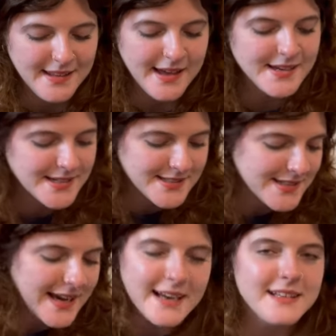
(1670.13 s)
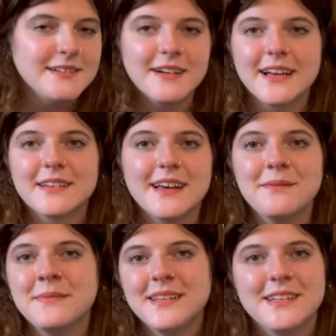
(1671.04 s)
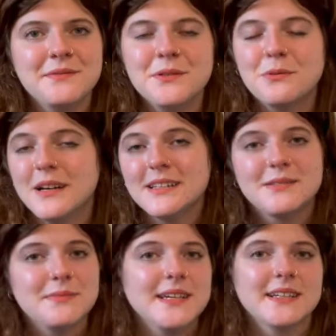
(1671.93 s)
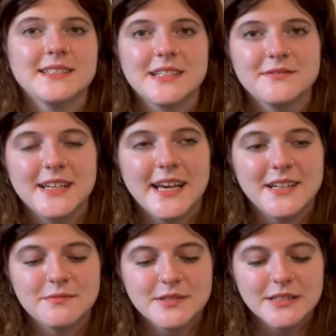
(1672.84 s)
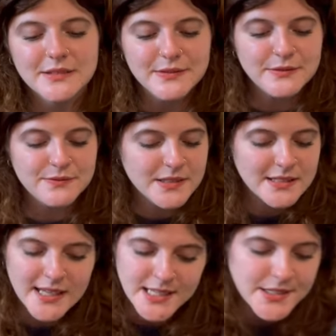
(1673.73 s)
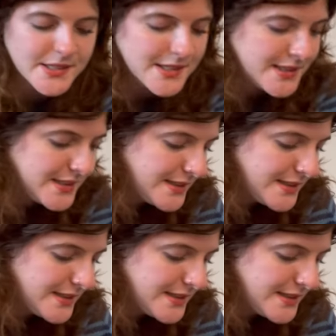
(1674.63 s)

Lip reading: I just highly recommend, I mean, if you want to make a stuffed animal, if you feel like you're